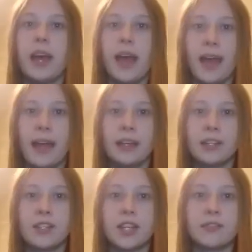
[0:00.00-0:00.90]
A
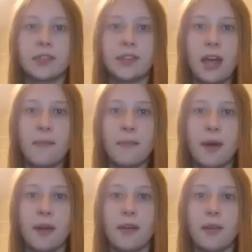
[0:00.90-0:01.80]
handkerchief for
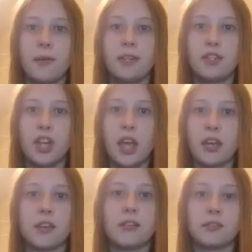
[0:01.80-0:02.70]
Grandpa with J